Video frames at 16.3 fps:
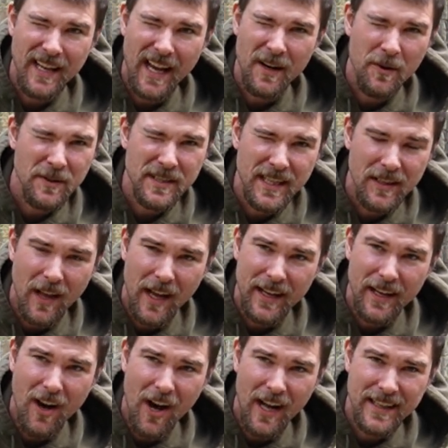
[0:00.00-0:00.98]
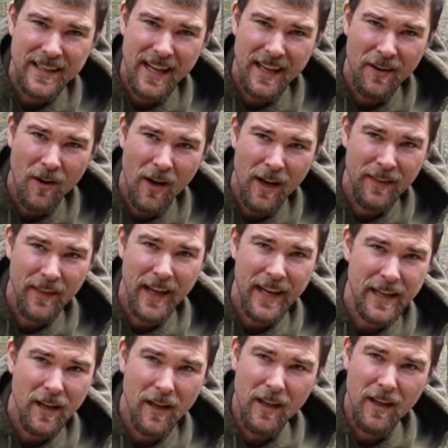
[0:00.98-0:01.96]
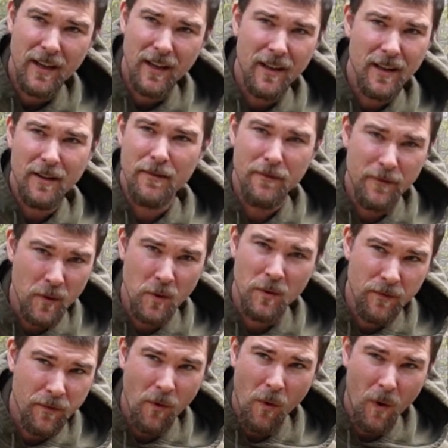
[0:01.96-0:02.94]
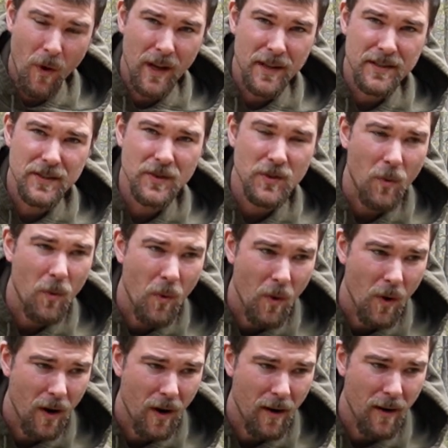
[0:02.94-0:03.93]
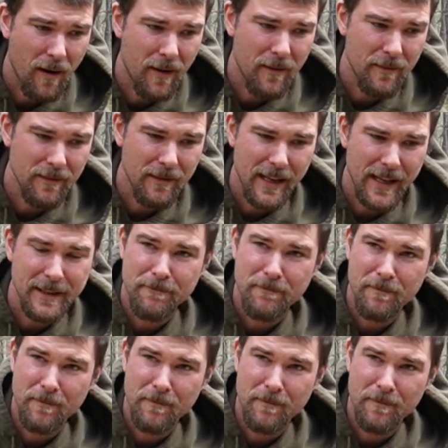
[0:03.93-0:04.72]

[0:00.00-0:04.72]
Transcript: I don't see a lot of content on like food forests or like